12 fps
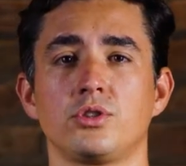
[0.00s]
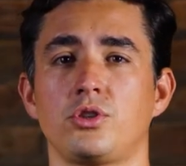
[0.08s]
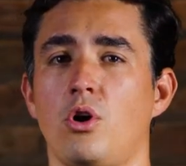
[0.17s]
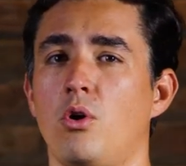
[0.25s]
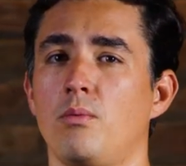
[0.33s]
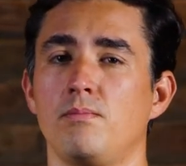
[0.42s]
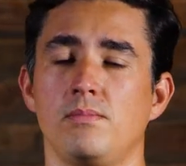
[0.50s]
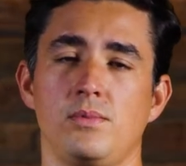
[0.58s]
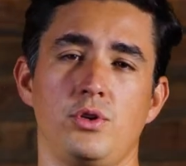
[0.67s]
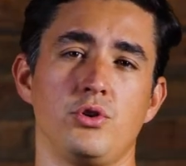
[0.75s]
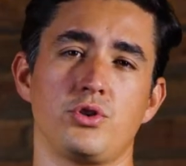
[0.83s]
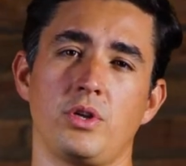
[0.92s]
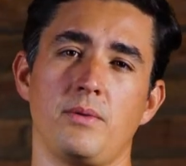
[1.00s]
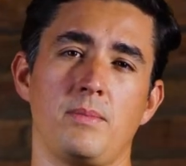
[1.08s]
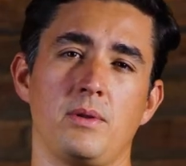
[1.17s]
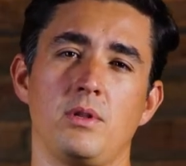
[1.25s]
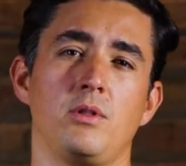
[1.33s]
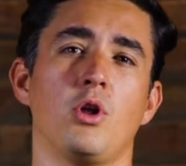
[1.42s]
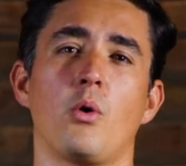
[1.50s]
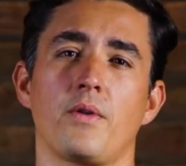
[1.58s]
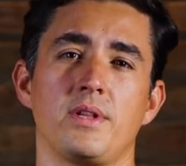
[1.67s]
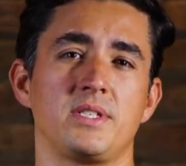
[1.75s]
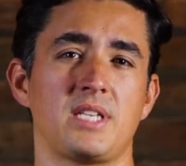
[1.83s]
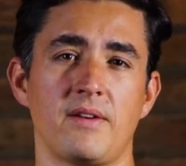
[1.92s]
so usually lower
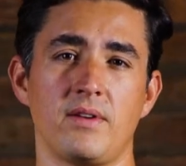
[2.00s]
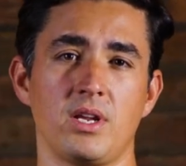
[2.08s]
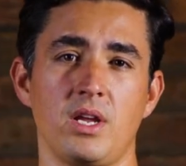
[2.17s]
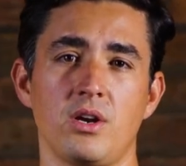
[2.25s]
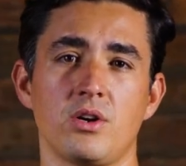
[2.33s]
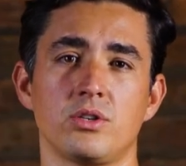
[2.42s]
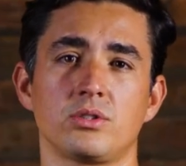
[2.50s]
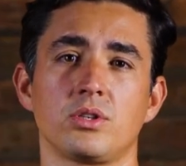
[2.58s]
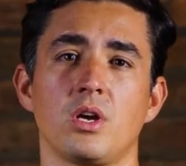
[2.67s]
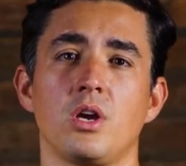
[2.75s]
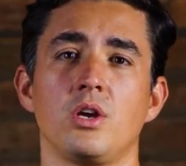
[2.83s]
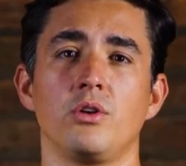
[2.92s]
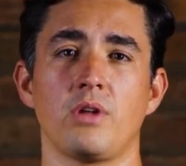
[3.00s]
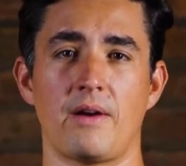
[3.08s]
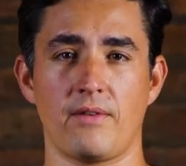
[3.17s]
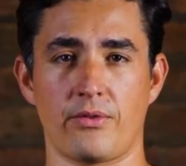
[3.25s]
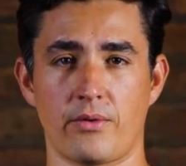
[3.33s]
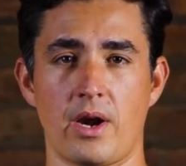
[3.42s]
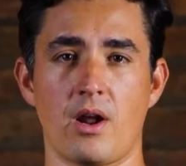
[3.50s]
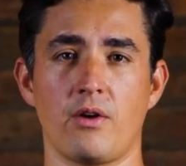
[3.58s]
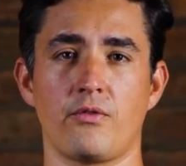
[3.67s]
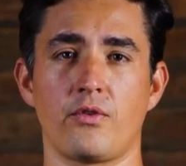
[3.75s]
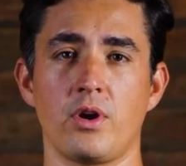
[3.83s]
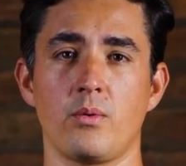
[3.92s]
than 7 gears, you'll have a thread-on
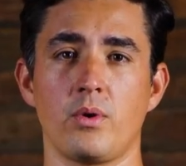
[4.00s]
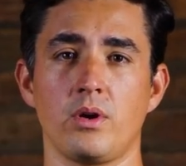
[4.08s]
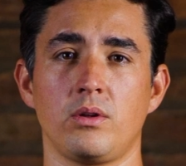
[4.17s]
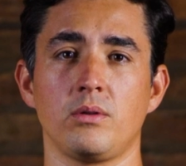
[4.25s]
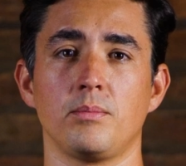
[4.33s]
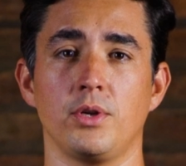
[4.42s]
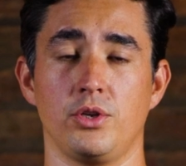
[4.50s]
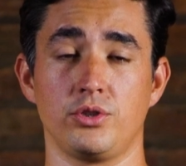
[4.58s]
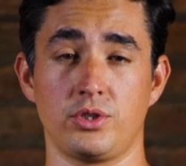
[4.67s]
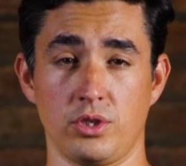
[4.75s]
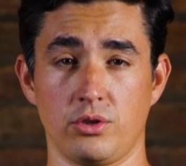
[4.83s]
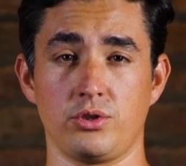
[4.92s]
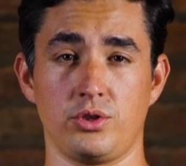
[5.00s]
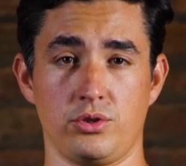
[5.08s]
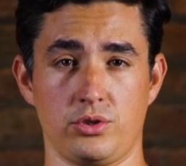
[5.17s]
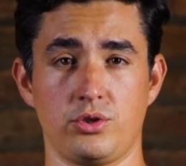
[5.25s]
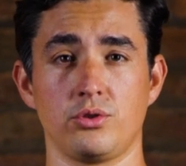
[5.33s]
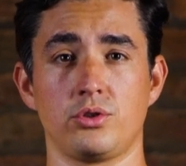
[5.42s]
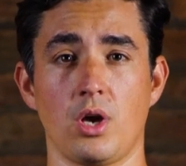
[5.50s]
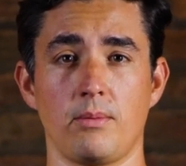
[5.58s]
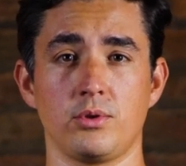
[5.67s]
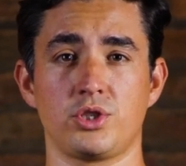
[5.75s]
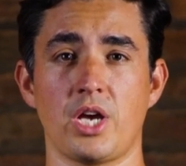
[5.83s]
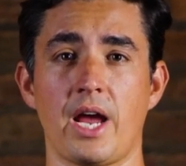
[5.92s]
freewheel, but you still should
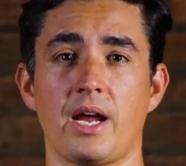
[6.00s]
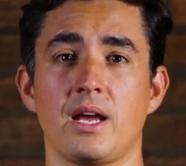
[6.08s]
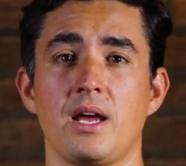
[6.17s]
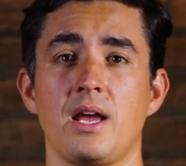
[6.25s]
double check.